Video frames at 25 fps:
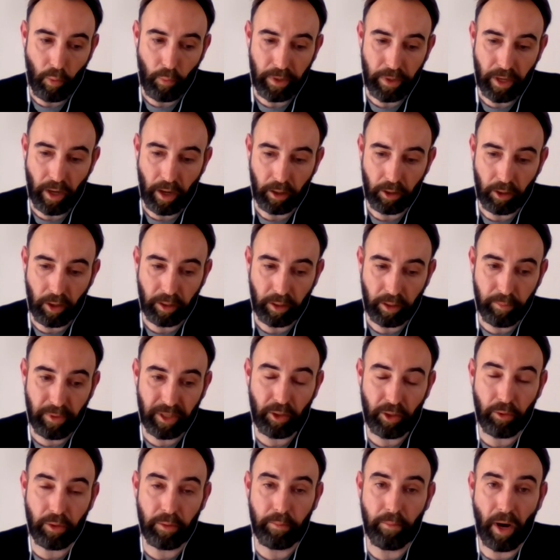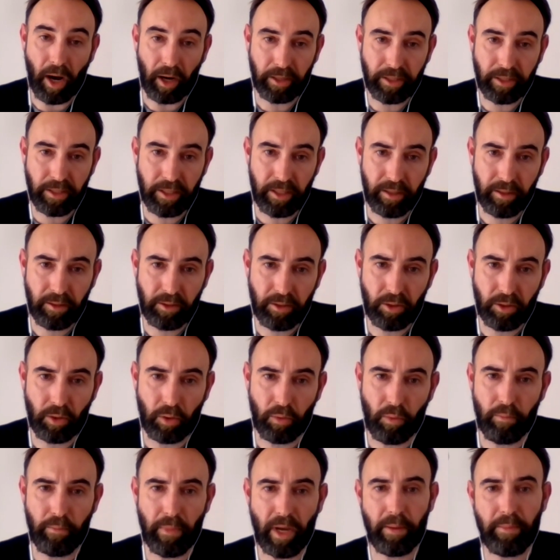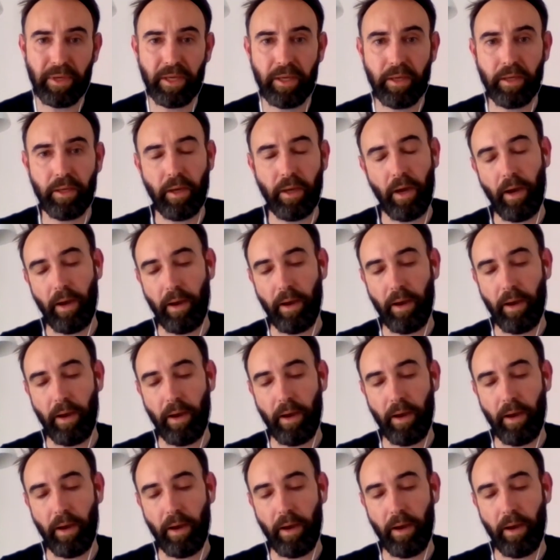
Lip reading: We are going bigger in marketing. So maybe